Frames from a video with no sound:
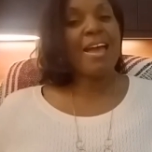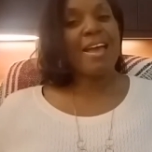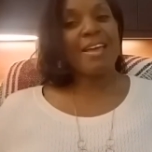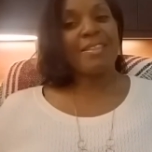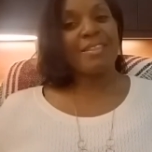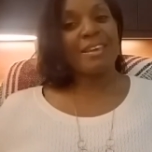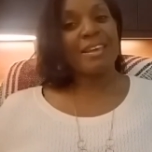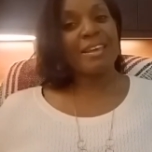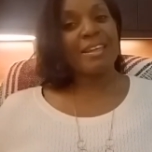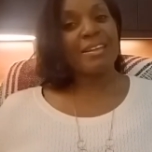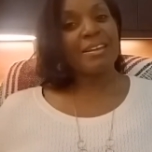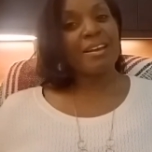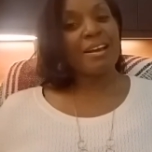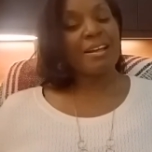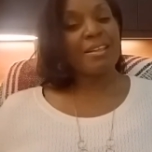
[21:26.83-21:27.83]
And
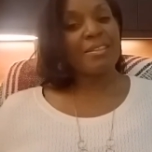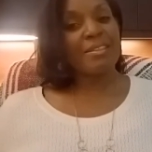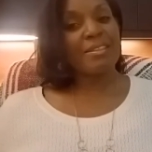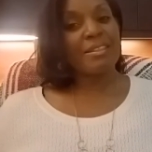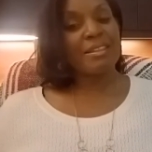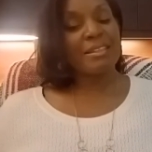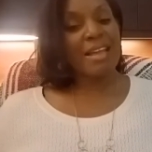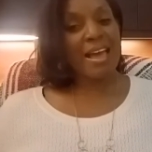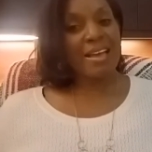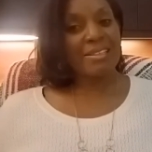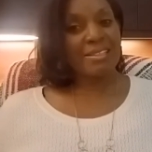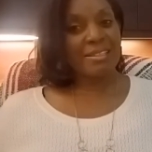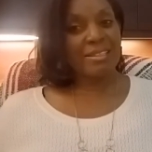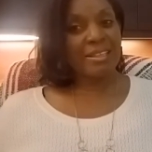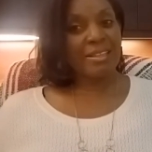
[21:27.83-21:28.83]
then
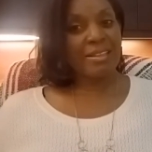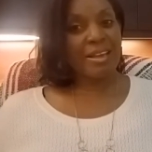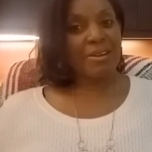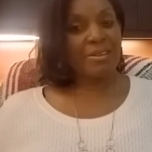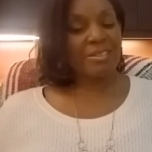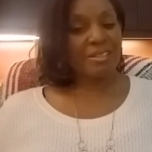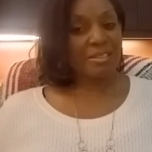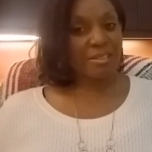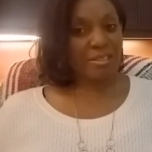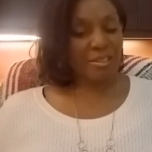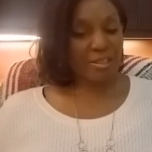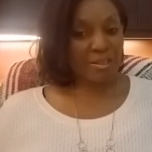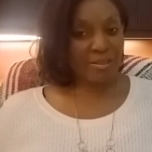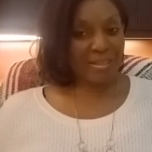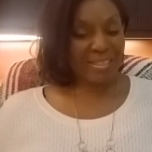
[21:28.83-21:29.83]
lastly, there is the
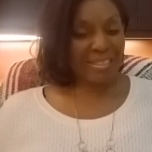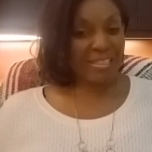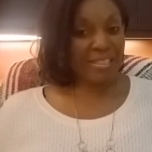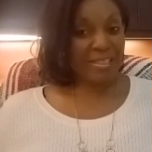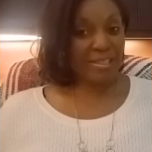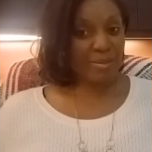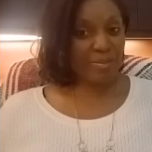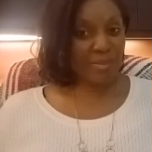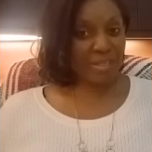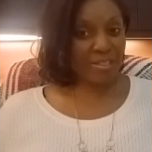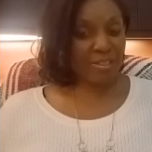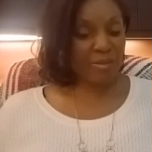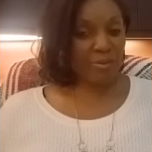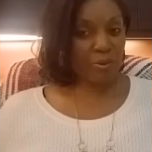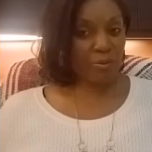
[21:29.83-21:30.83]

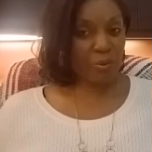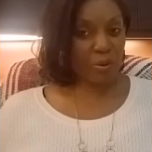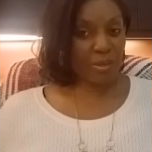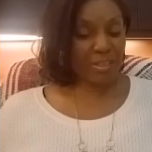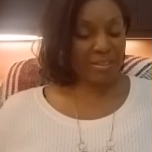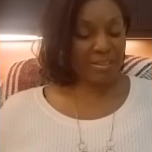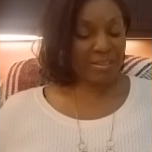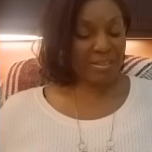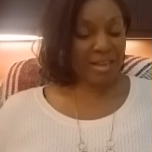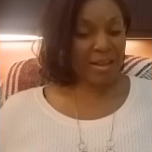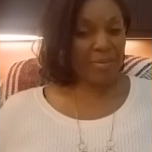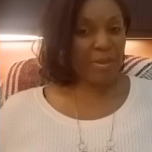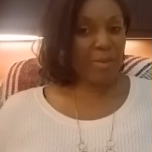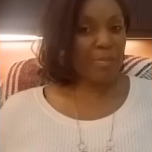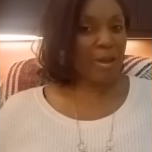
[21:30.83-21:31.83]
dismissive avoidant
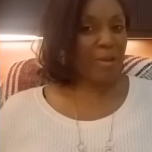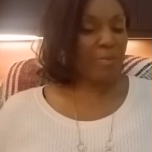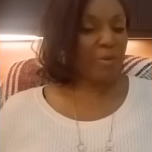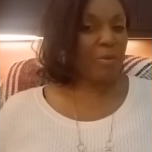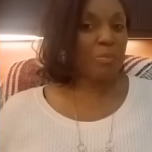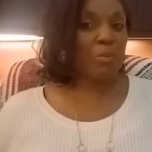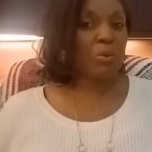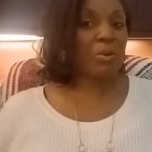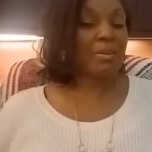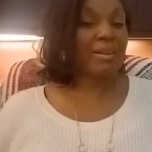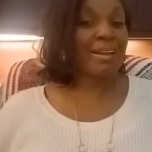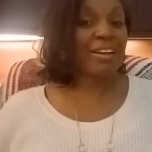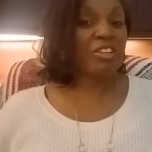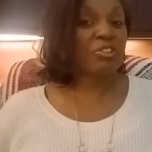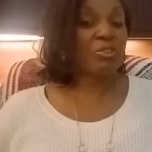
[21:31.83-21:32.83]
style. That might be more
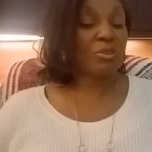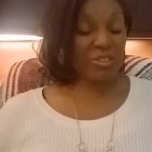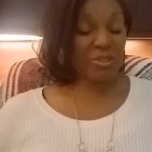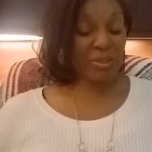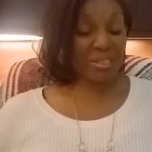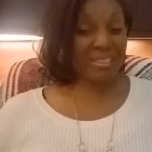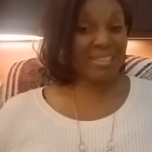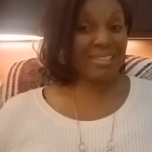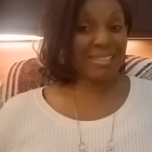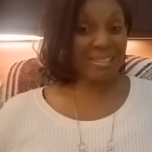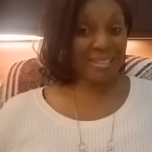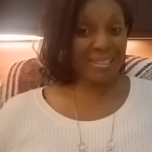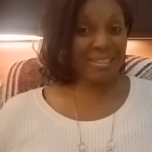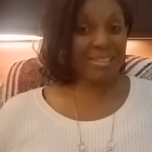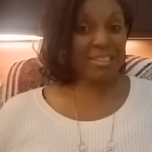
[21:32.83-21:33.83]
like a
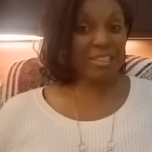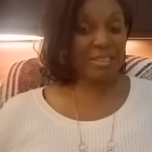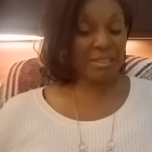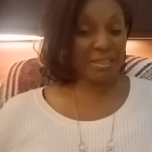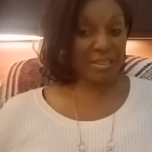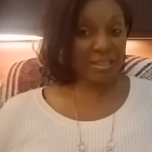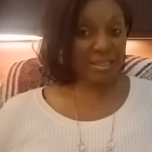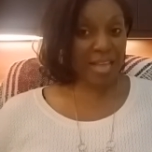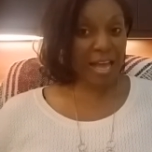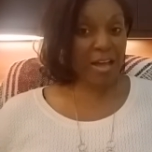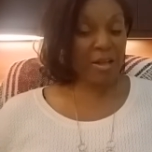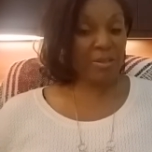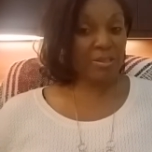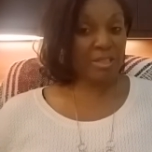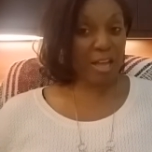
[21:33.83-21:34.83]
narcissist
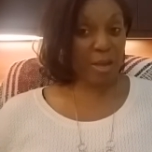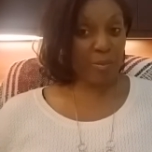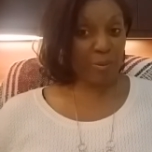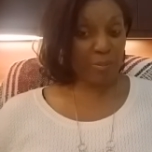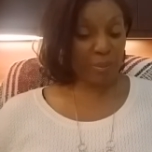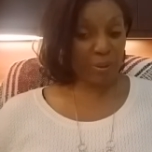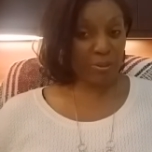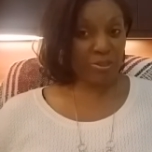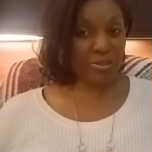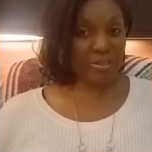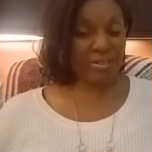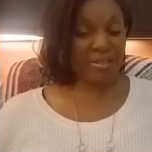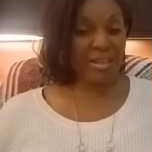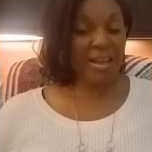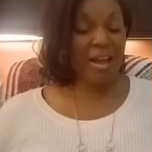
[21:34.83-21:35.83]
style type of
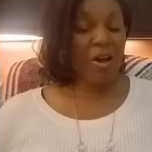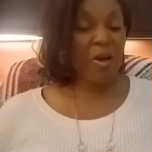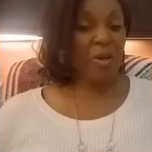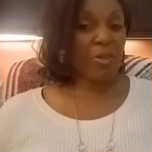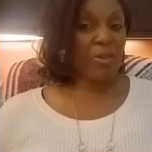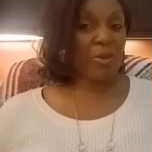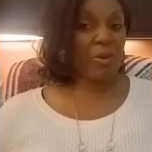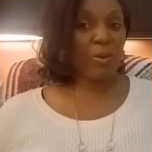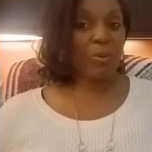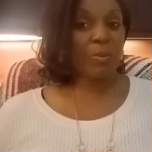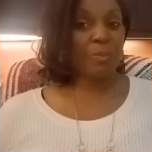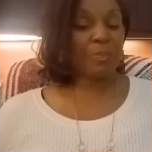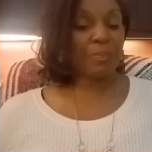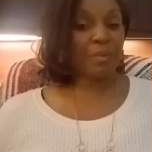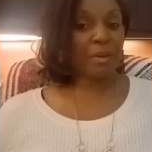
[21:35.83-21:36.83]
person,
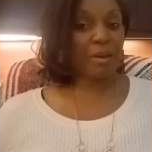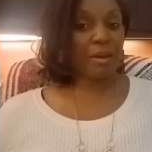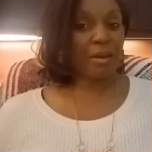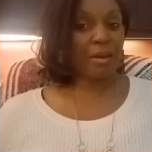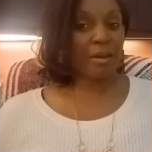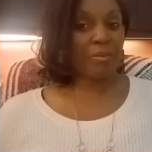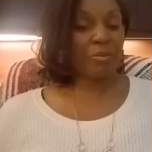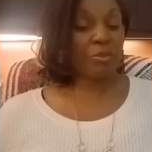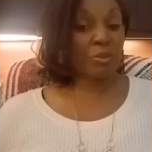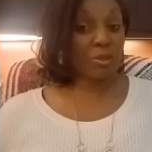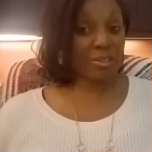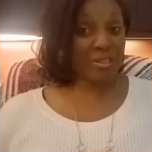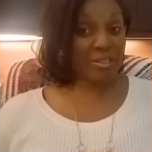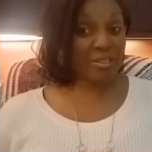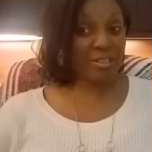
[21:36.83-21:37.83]
although
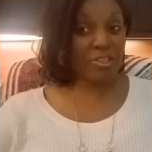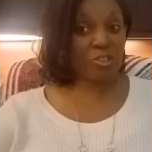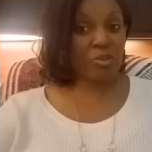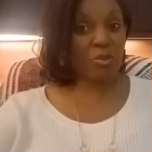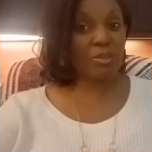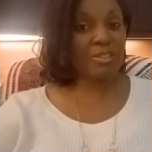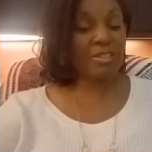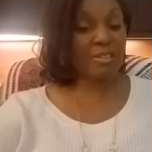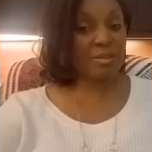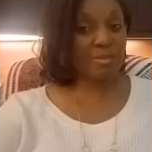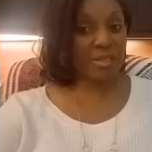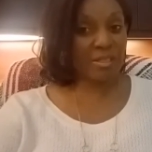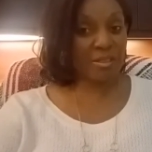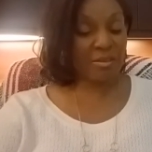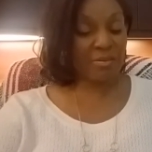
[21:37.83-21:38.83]
narcissist or
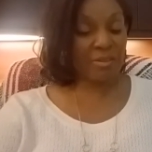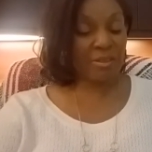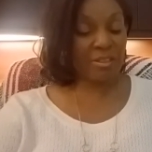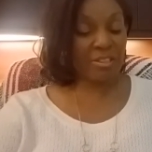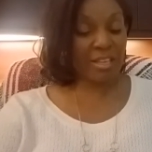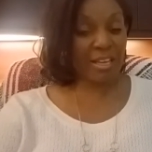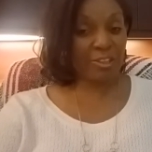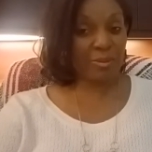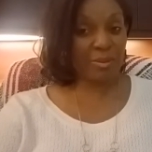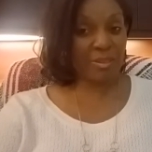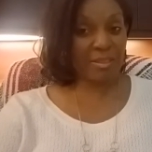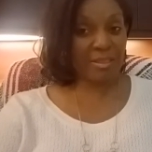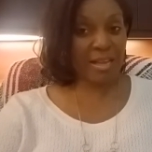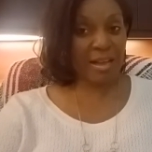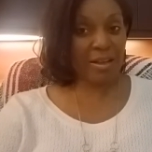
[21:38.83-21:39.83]
dismissive attachment
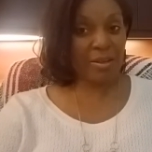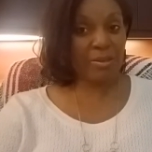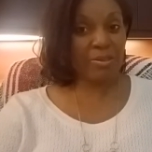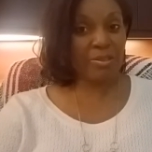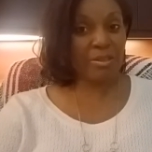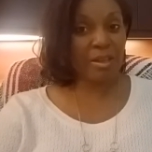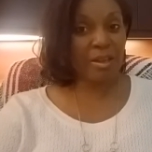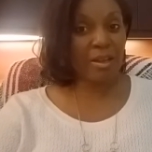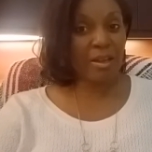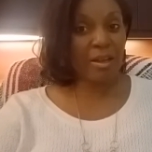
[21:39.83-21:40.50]
styles